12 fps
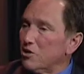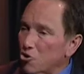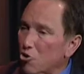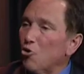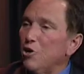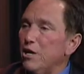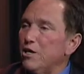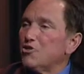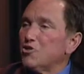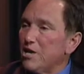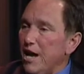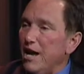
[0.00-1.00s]
current
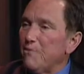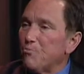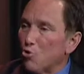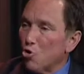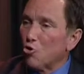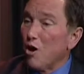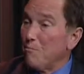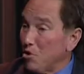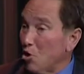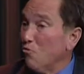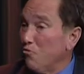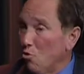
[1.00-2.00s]
estate program to
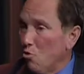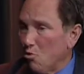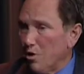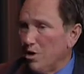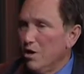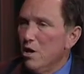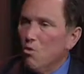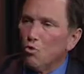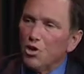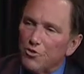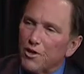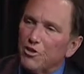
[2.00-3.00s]
go forward. What
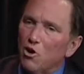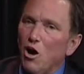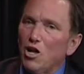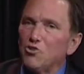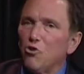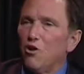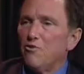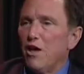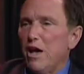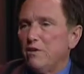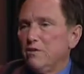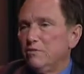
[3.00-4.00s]
do you think the odds are on
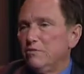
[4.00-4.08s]
that?